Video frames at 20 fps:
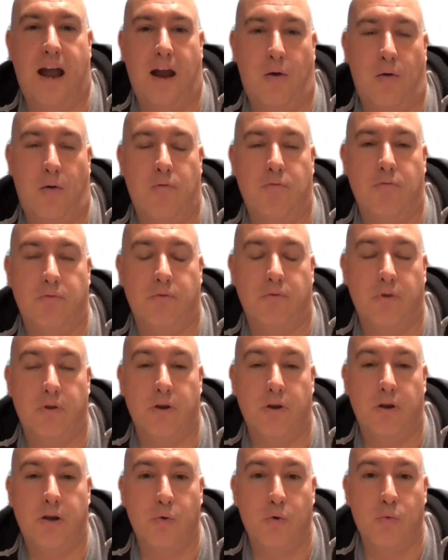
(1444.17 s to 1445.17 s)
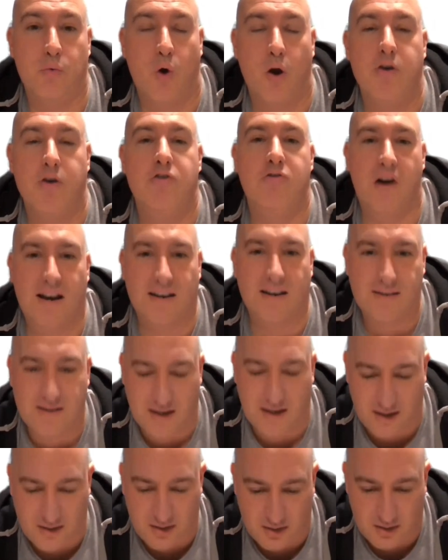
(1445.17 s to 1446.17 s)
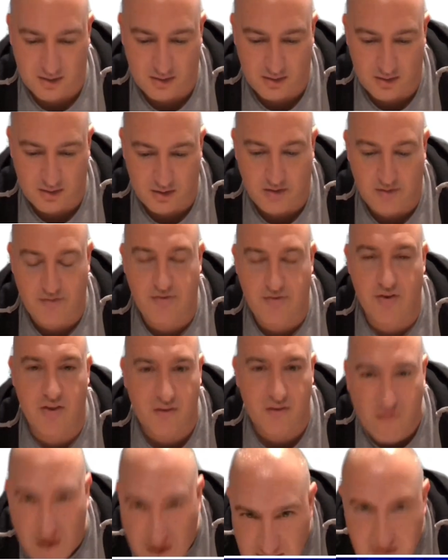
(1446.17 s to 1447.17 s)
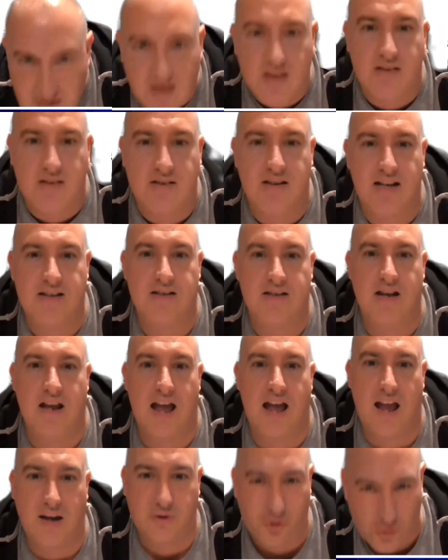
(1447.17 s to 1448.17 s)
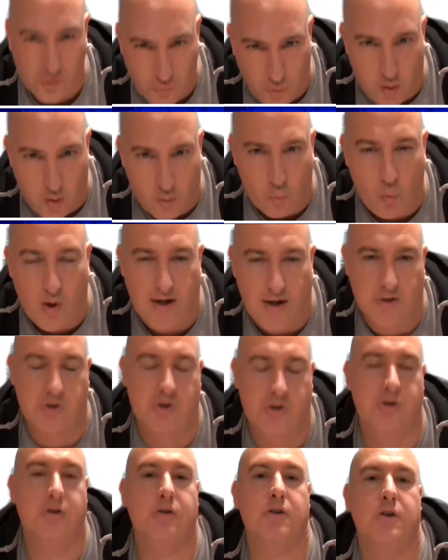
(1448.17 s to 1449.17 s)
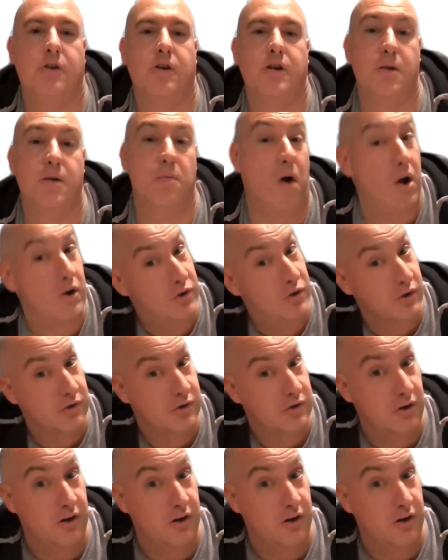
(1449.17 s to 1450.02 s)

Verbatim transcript: now that you would want granted for the rest of the season ahead? Just one wish. You might have